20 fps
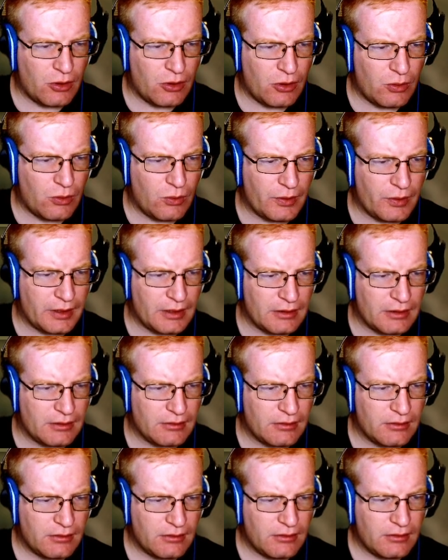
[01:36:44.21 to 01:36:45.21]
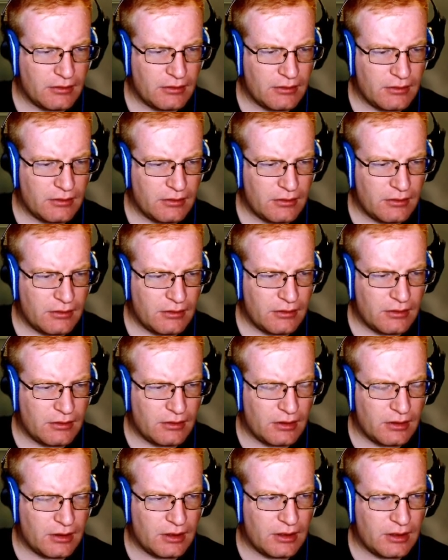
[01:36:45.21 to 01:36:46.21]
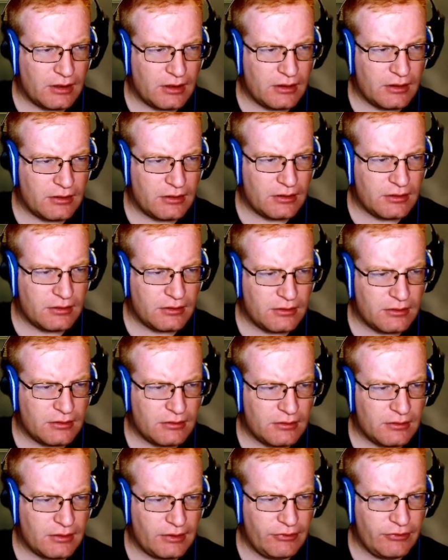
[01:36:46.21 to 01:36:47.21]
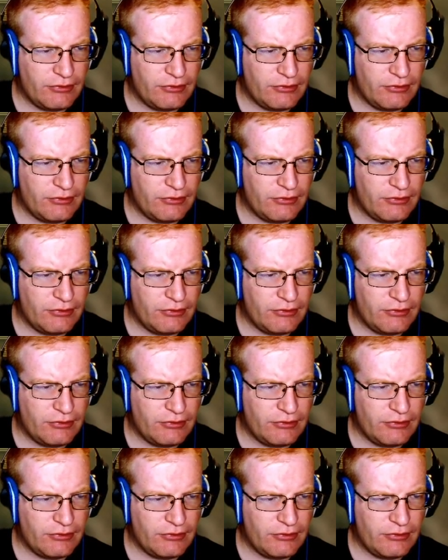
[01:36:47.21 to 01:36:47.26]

coin. Let's